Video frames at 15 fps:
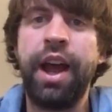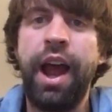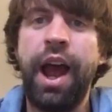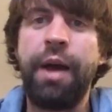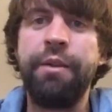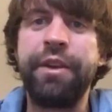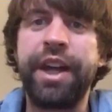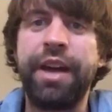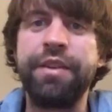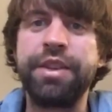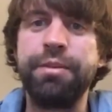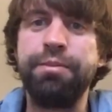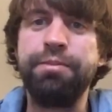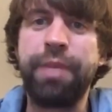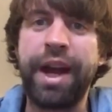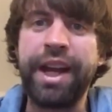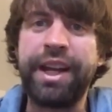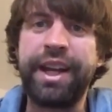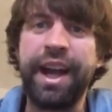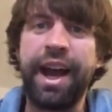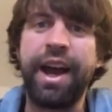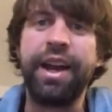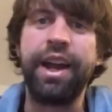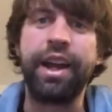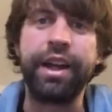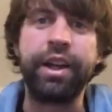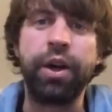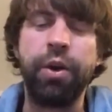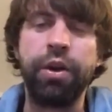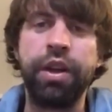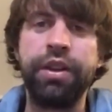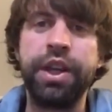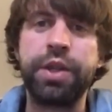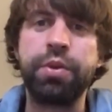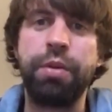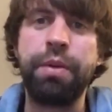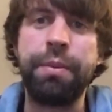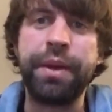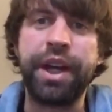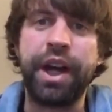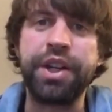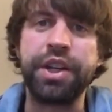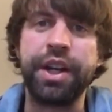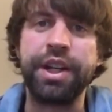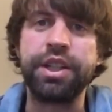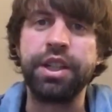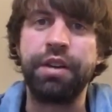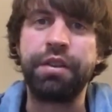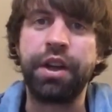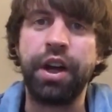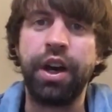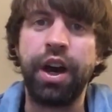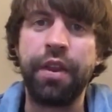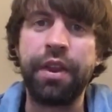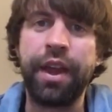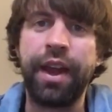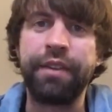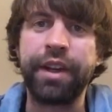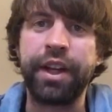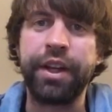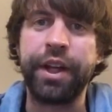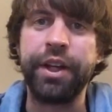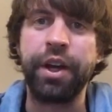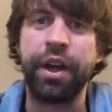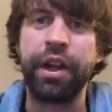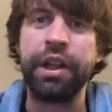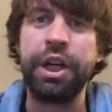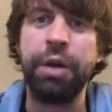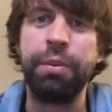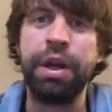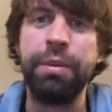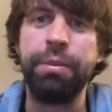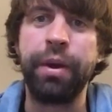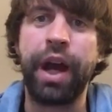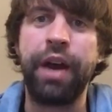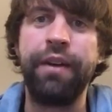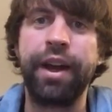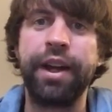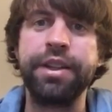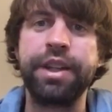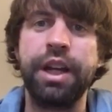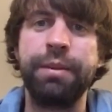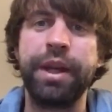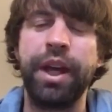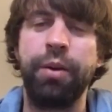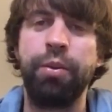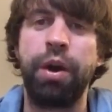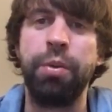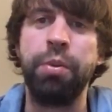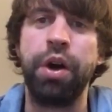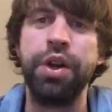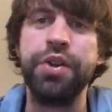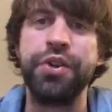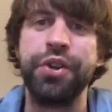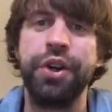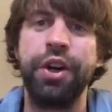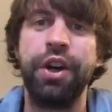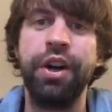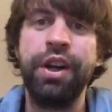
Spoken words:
I think Everton might get an early goal in this one, maybe catch United off guard and then have to cling on a little bit, but I reckon it's going to be a 1-1 draw.